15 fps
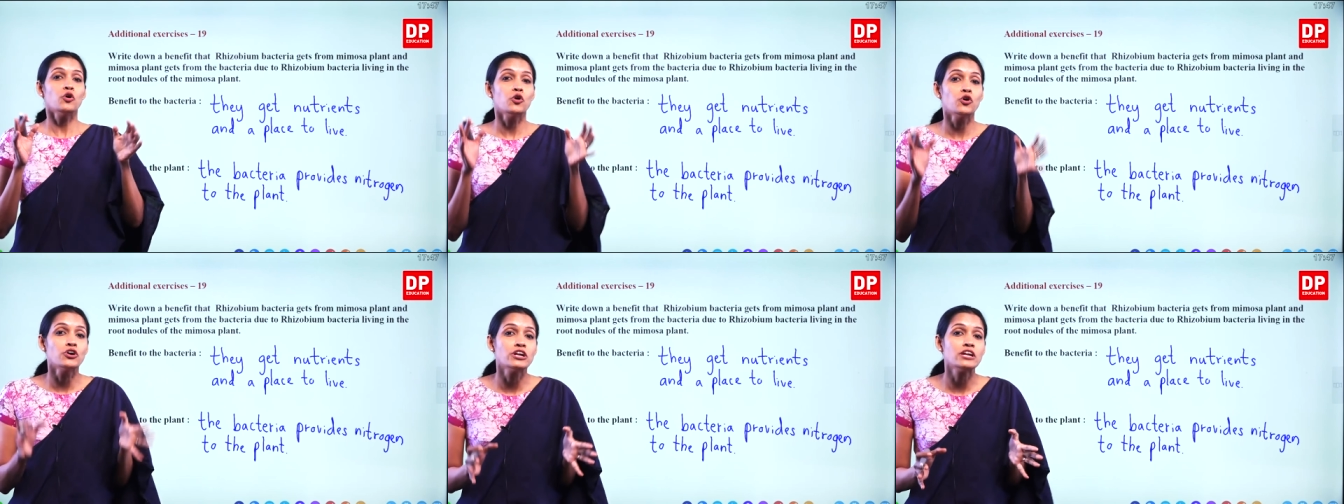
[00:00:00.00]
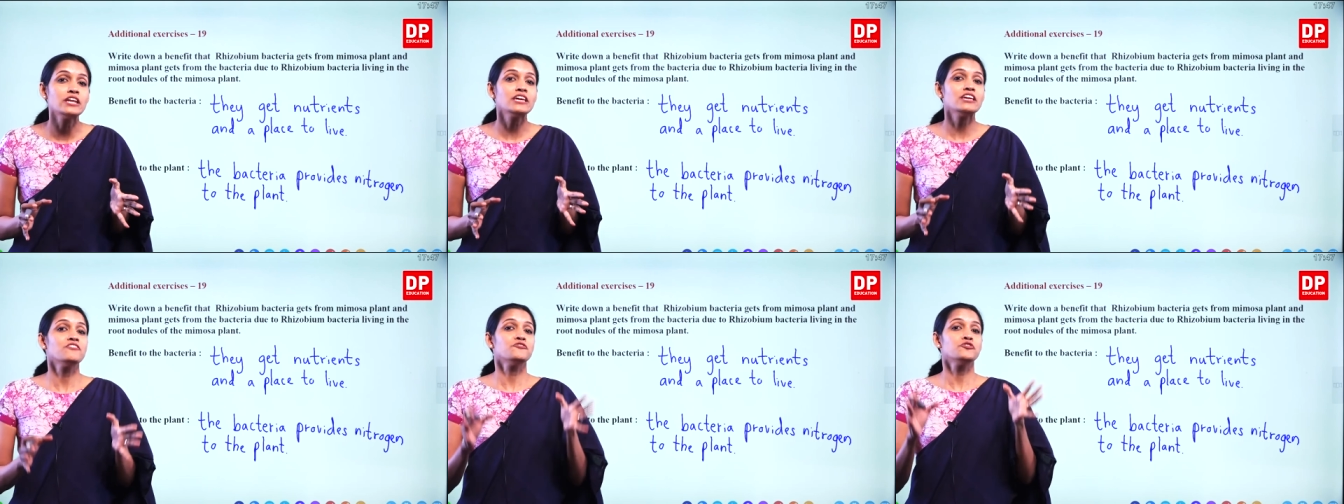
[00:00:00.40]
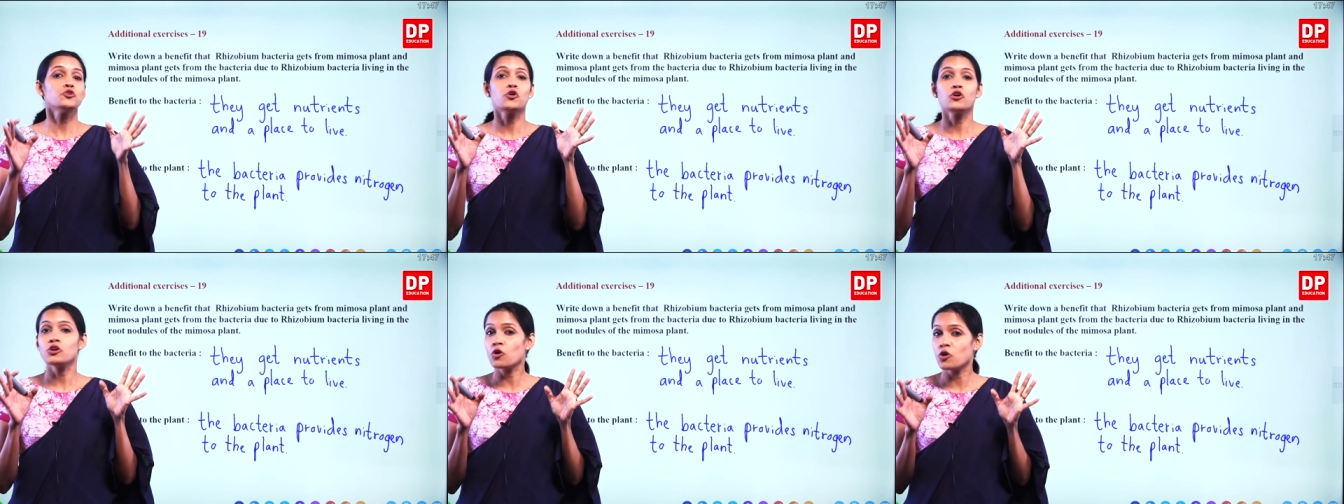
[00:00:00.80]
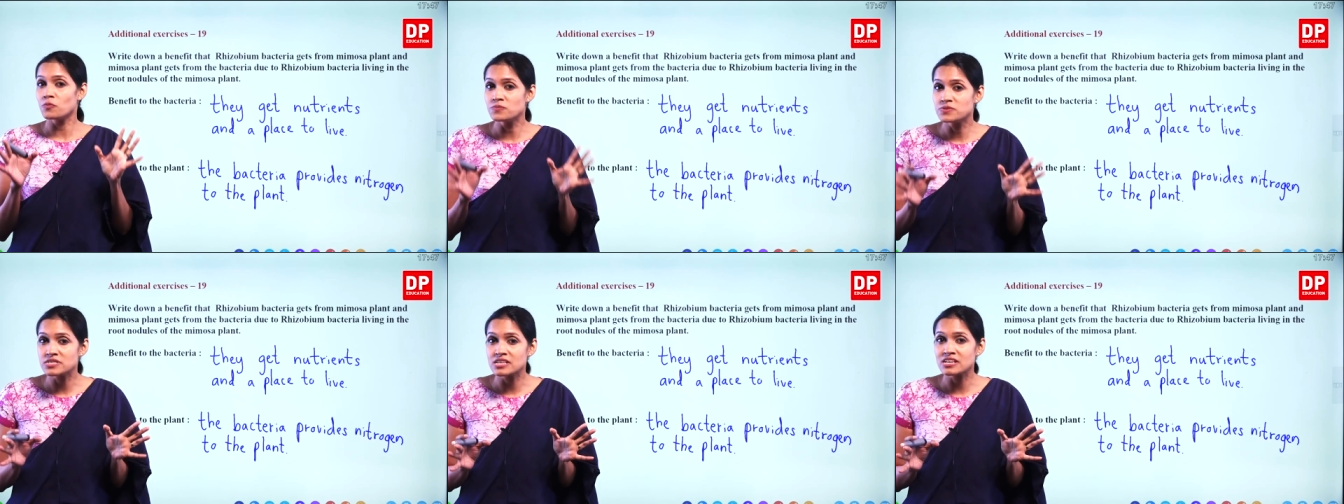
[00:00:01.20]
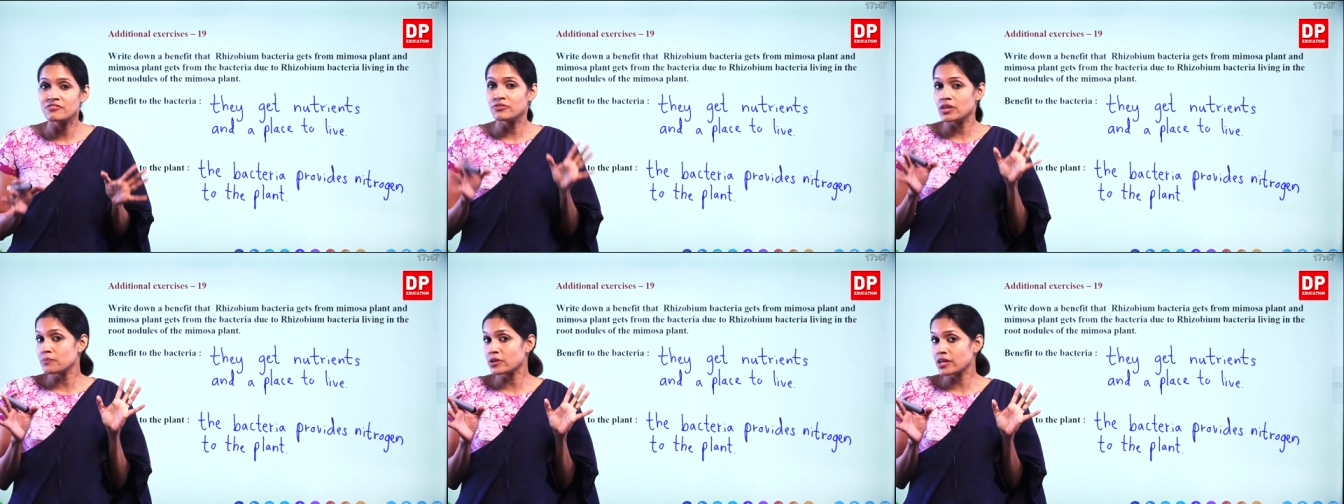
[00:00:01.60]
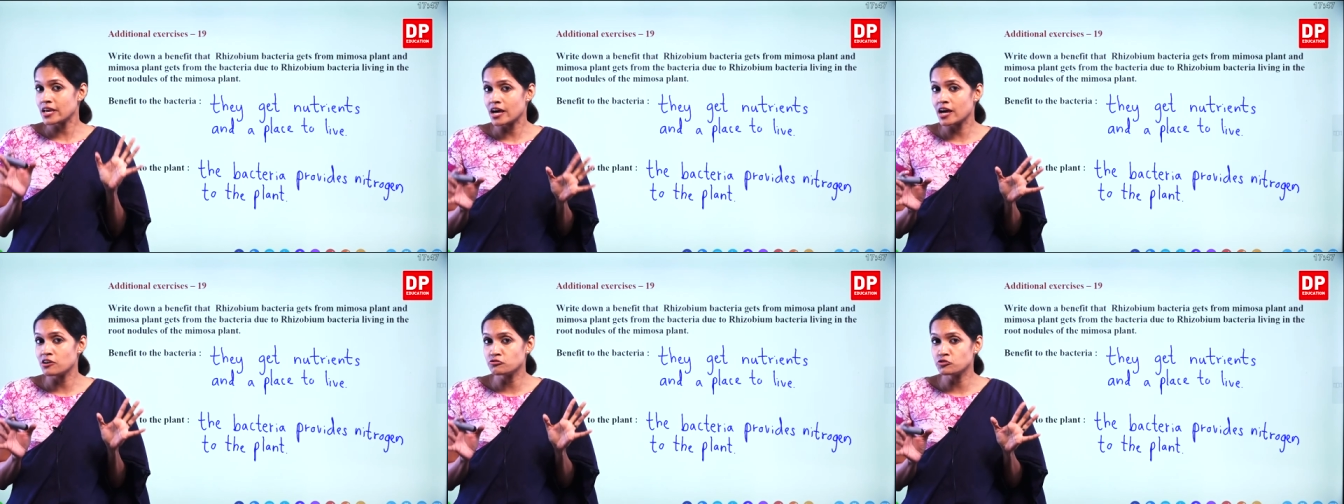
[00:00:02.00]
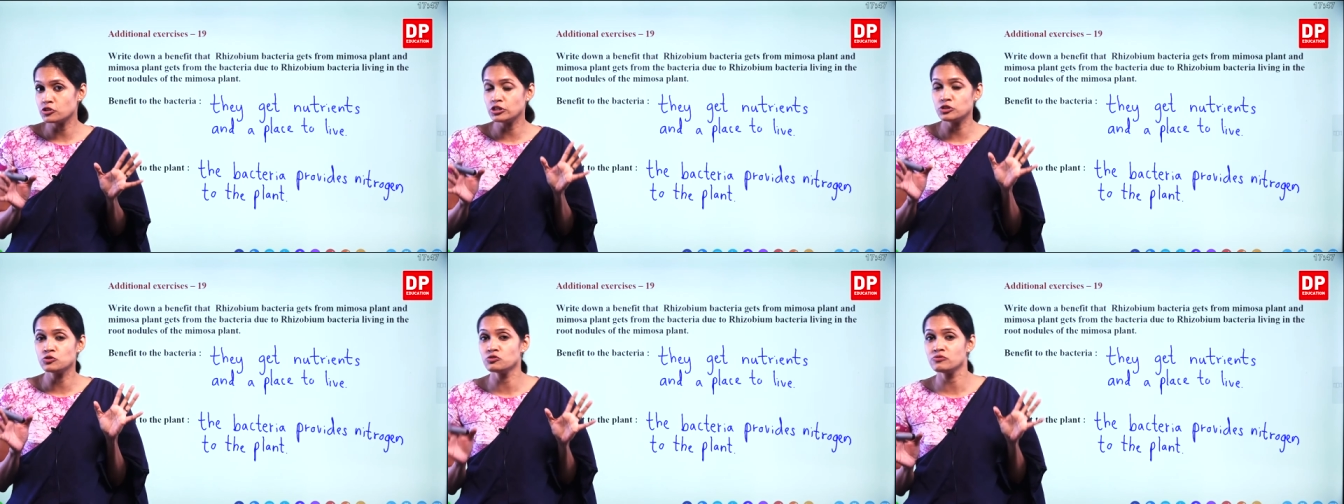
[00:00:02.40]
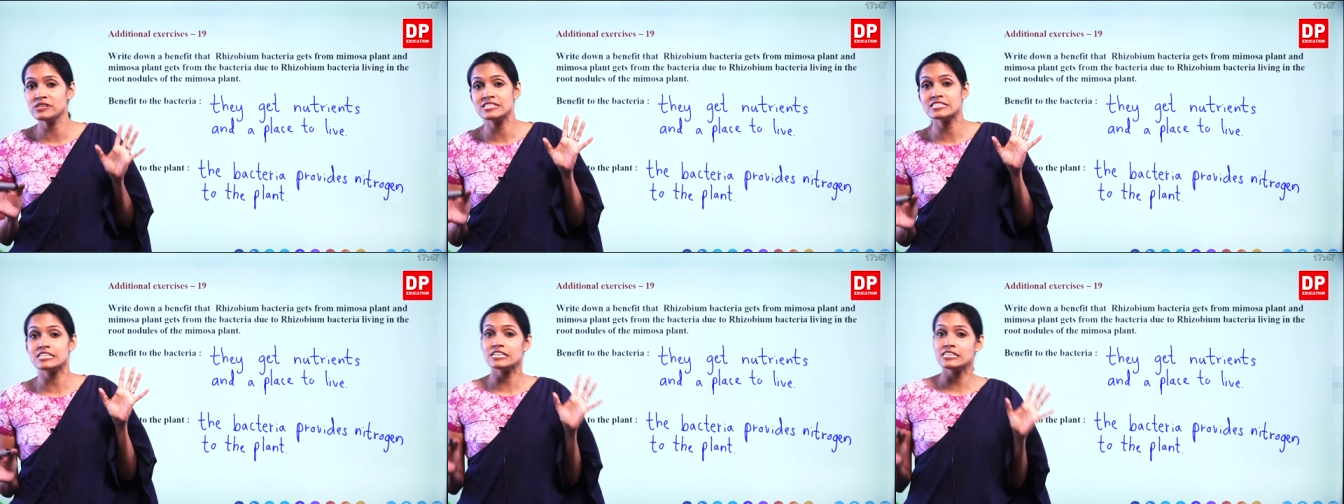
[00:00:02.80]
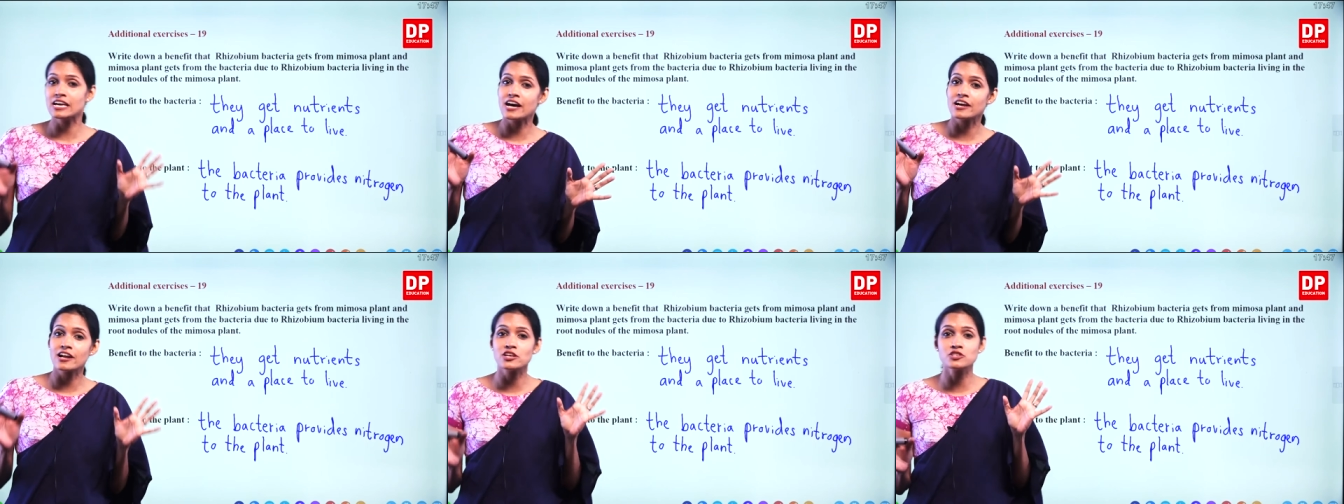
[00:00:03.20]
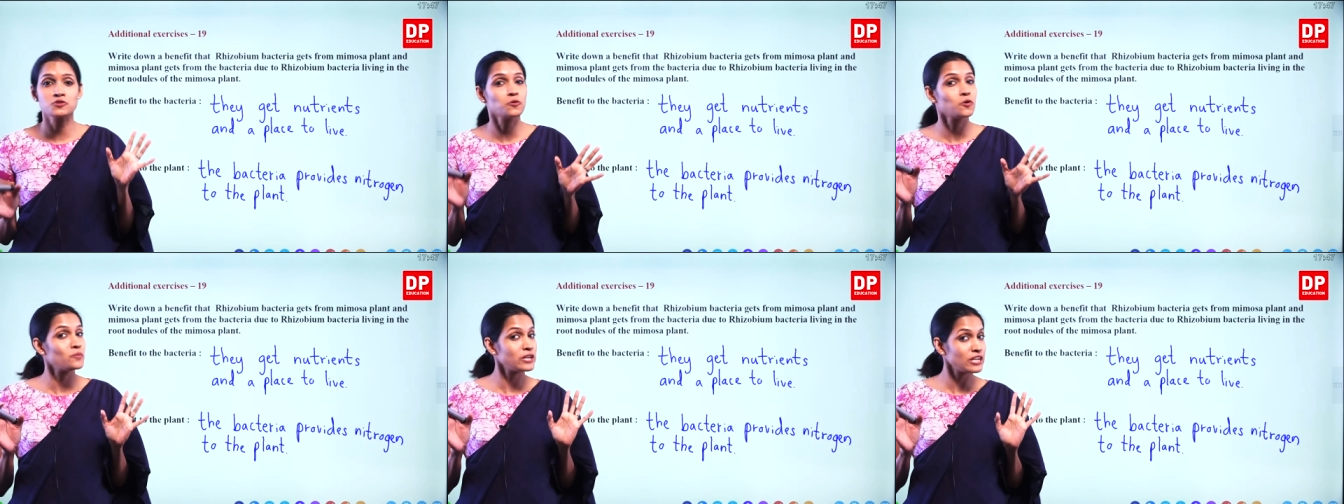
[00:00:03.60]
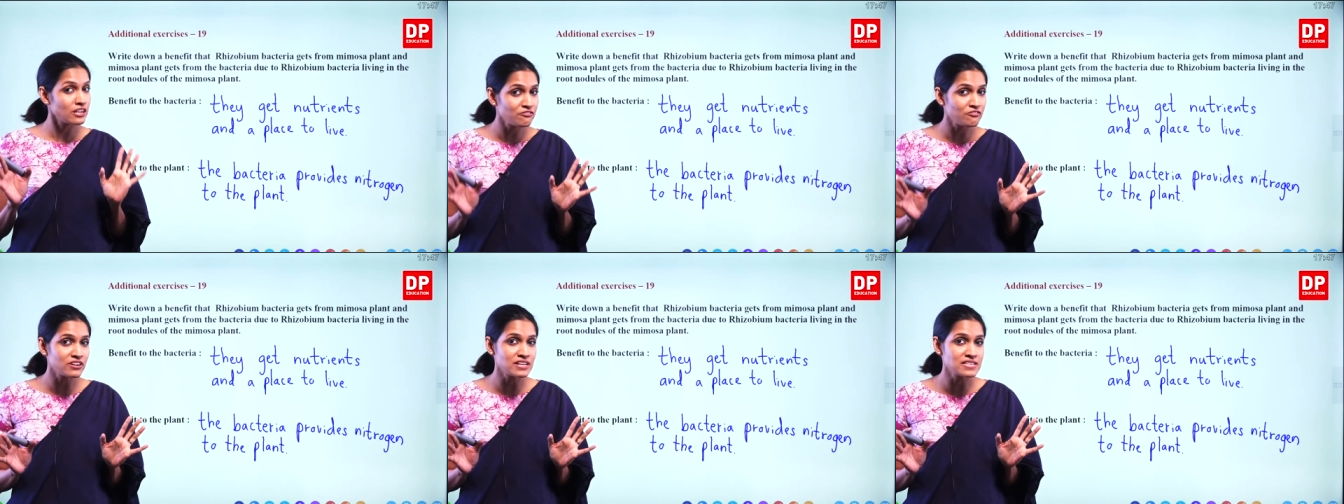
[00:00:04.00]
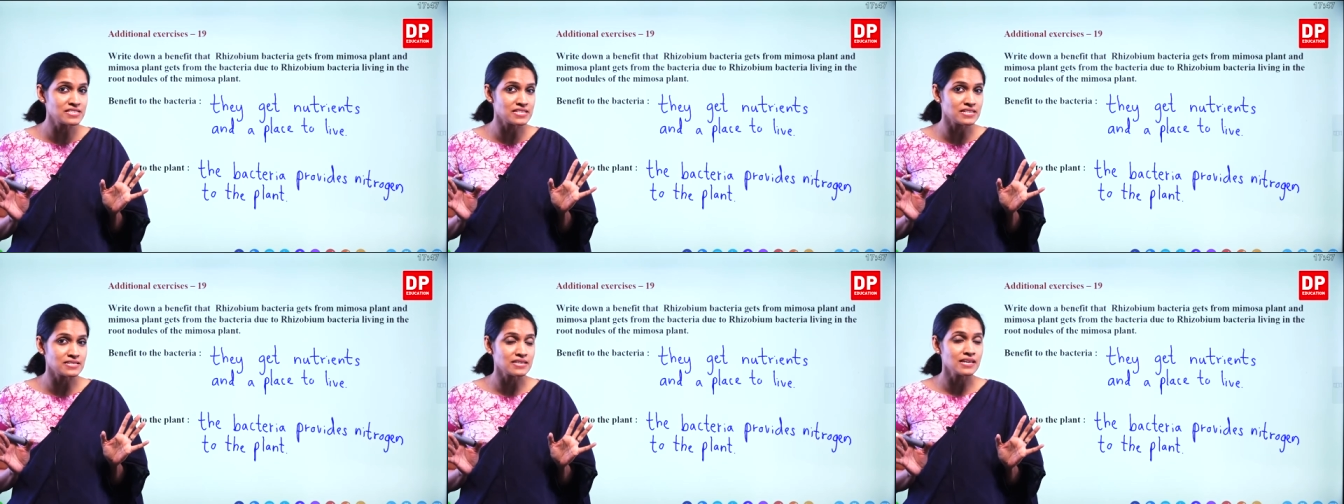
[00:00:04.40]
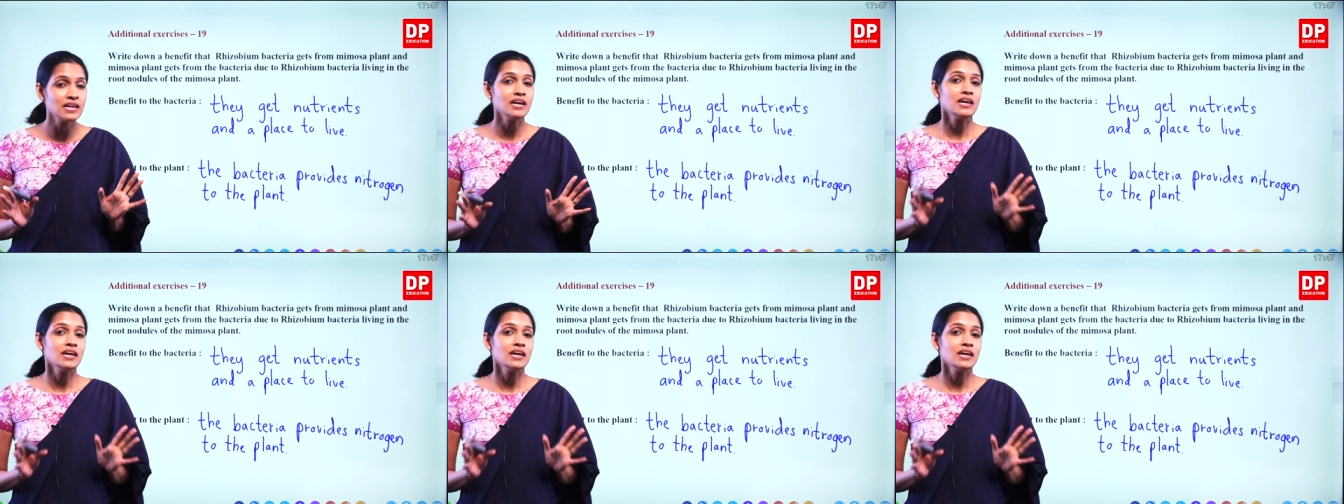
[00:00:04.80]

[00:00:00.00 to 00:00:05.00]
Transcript: Only if you all observe them carefully, you will see there are so many differences.